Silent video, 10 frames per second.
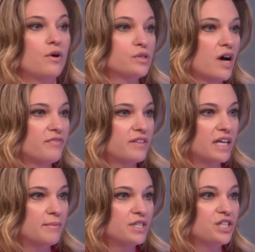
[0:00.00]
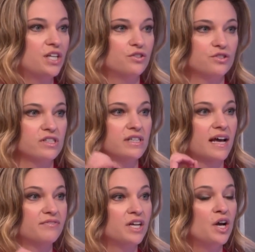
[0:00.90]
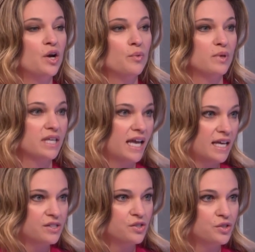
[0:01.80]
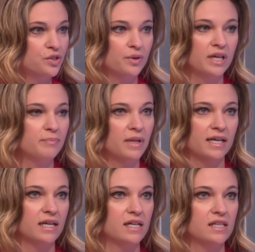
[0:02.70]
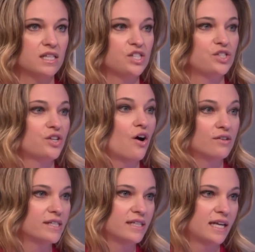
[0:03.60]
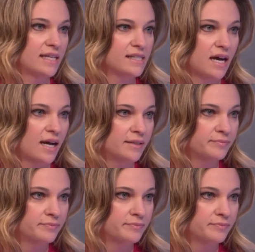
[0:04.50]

goes off the image, and you're just left with cancer showing up like the stars in the night sky.